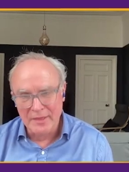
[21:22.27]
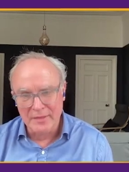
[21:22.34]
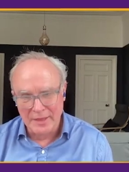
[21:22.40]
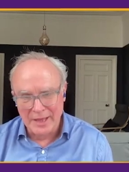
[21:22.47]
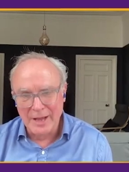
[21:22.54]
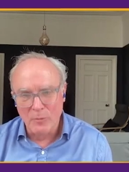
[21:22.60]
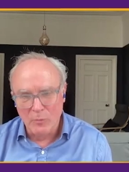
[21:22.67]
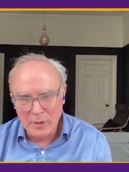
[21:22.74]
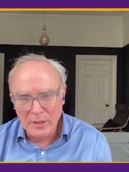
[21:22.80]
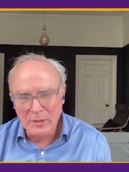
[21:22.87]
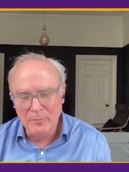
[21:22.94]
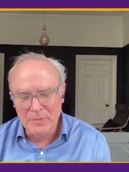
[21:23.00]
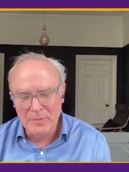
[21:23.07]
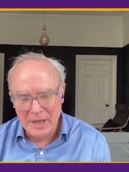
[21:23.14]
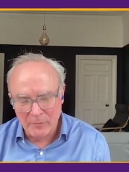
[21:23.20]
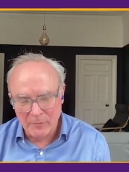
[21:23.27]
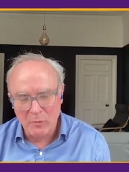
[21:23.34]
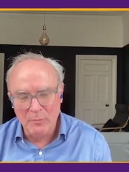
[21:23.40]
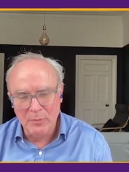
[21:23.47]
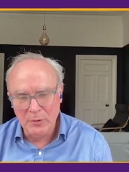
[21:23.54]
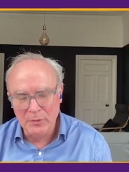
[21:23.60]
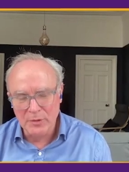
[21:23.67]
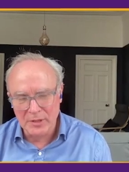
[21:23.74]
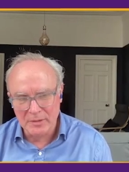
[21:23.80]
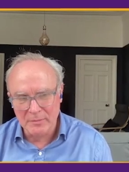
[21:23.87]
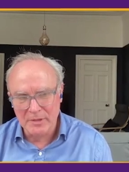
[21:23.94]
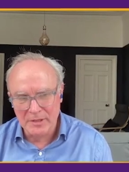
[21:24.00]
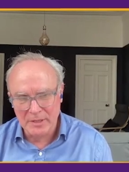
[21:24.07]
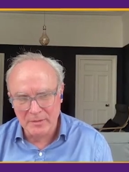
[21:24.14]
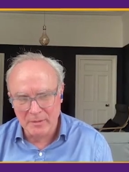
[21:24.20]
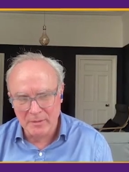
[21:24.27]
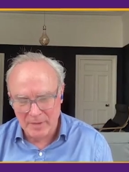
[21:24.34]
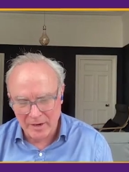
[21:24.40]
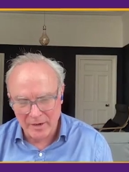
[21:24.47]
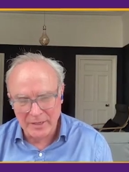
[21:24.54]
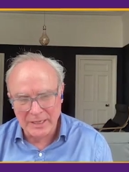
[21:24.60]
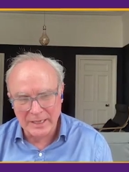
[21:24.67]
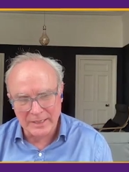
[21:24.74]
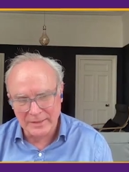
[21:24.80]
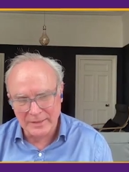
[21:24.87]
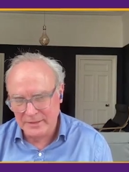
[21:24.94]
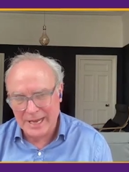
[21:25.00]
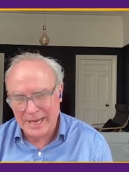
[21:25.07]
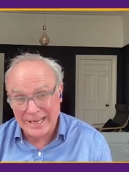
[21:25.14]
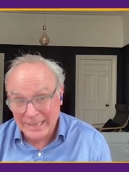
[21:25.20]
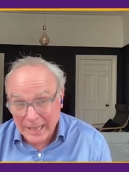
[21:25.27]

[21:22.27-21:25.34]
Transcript: Th- that will that will put the America and